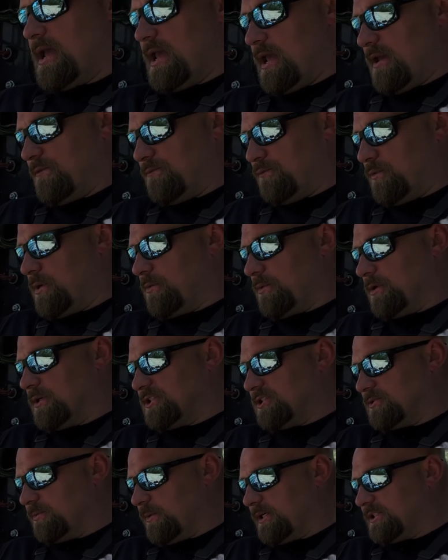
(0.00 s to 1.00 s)
If we were to
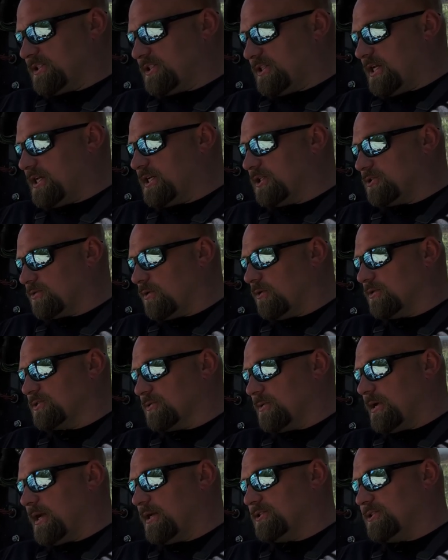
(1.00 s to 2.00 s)
switch the controls
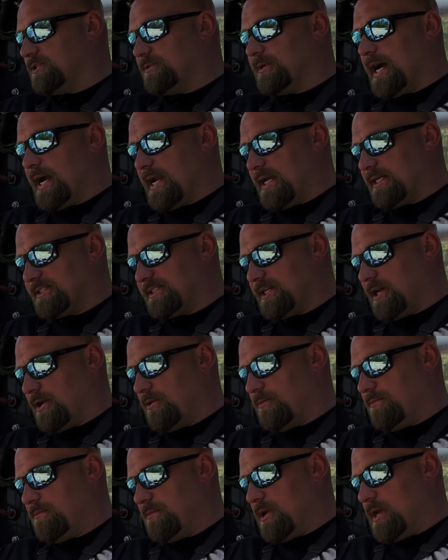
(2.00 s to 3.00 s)
around to
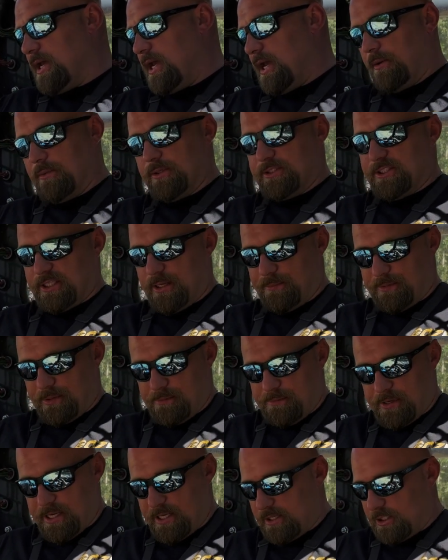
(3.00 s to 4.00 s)
ISO, it would simply
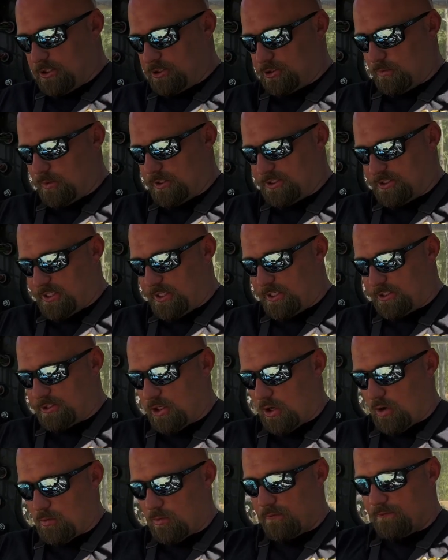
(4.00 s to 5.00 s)
mean the joysticks
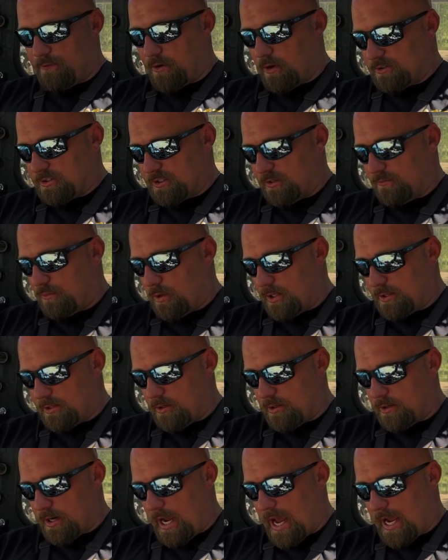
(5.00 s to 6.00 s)
are reversed of what
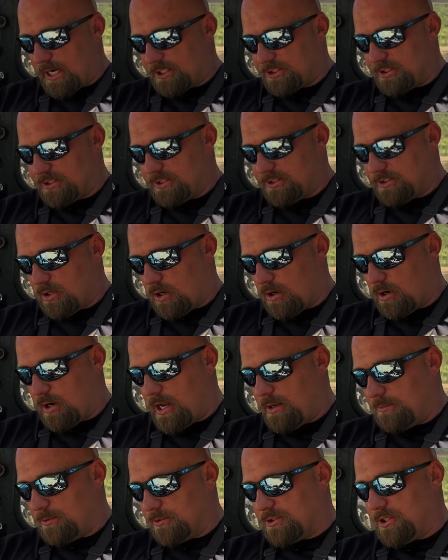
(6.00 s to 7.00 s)
their actions are
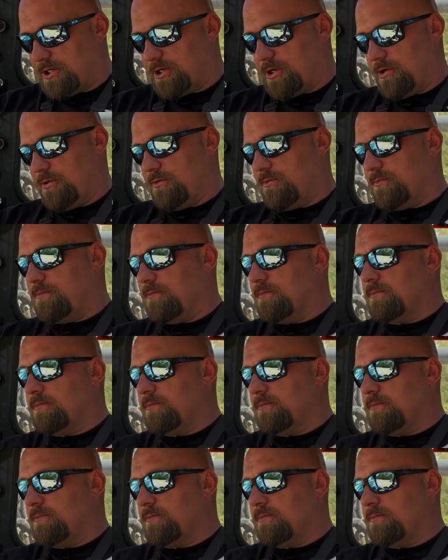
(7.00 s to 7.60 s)
able to do.